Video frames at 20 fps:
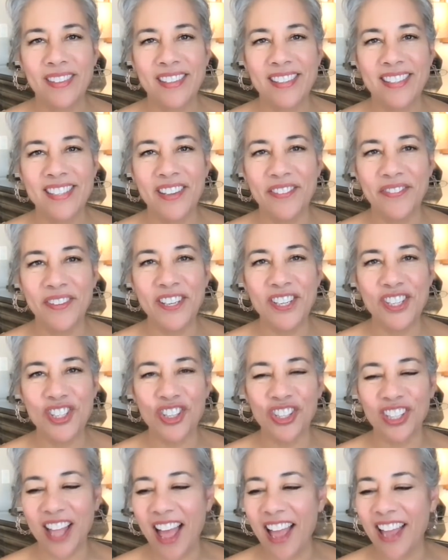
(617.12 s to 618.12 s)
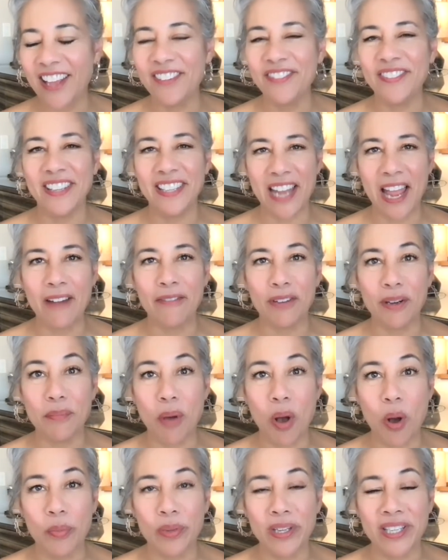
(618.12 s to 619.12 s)
to finish your life in every
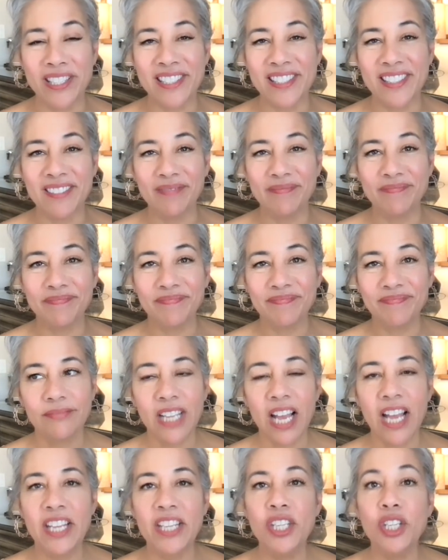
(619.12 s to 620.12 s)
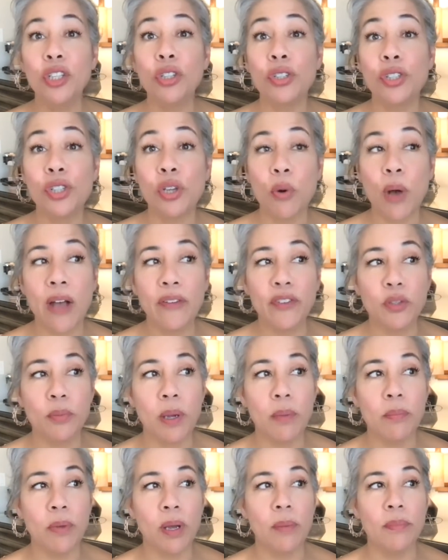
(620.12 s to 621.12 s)
moment. A year or so after
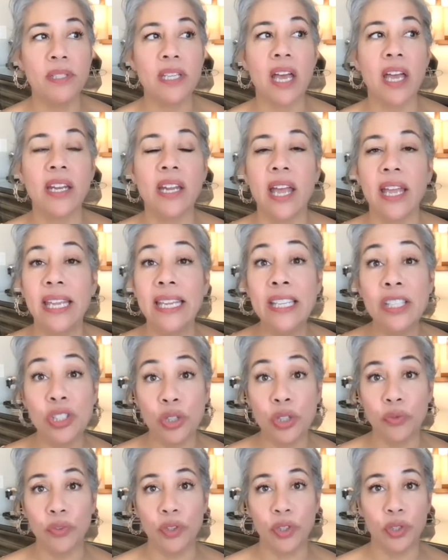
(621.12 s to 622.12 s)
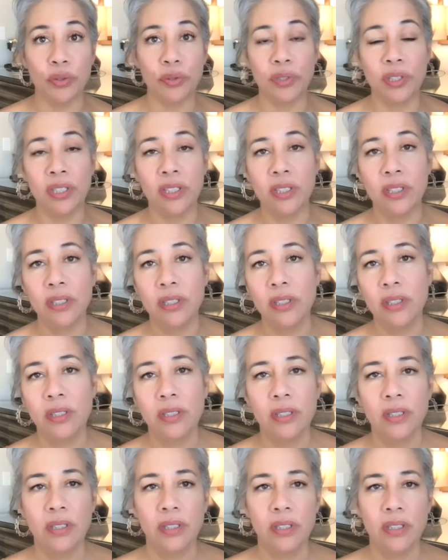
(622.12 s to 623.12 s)
my mom died, I interviewed
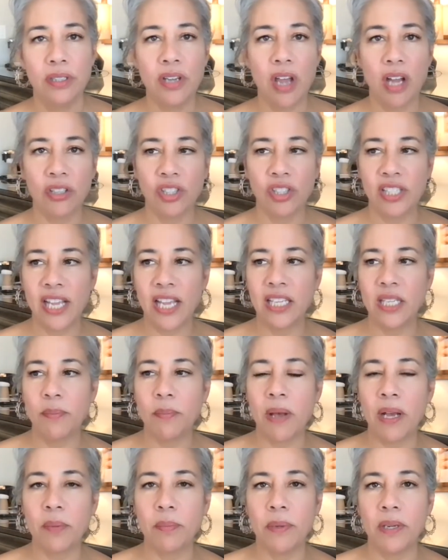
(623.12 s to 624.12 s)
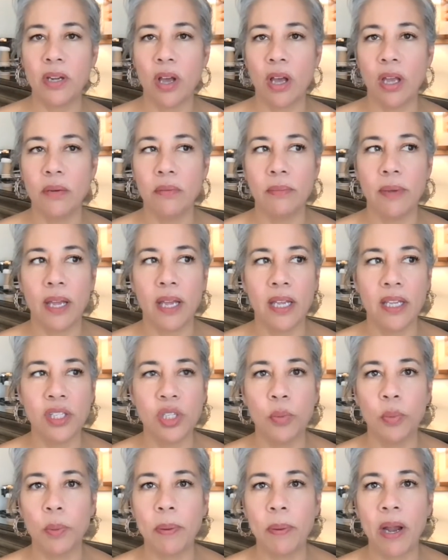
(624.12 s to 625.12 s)
Dr. Sandy Buchman on my
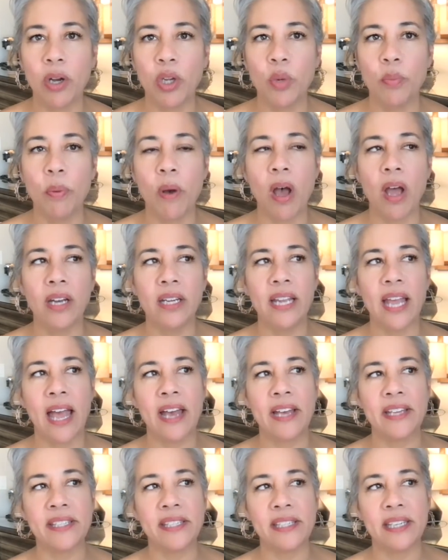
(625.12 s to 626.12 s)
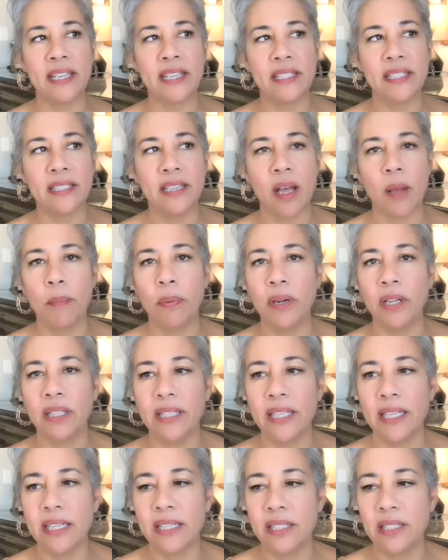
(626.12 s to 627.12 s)
Superpower You podcast. And I'll put a
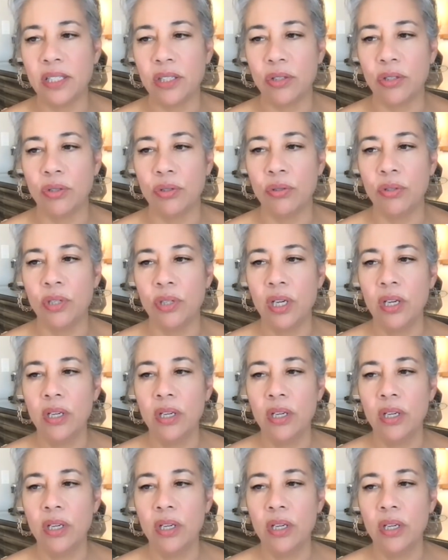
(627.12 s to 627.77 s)
link to